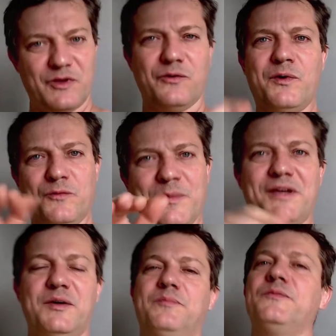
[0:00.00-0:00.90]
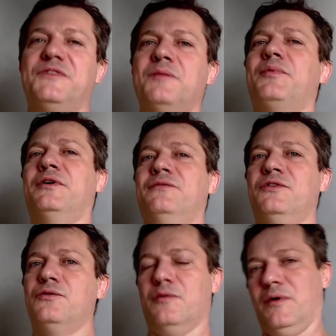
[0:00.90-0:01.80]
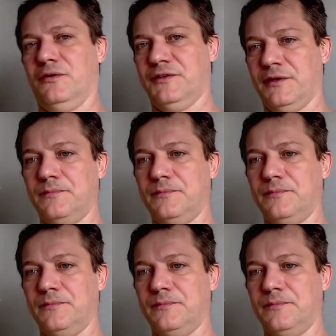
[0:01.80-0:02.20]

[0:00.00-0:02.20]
We will make a separate video about that.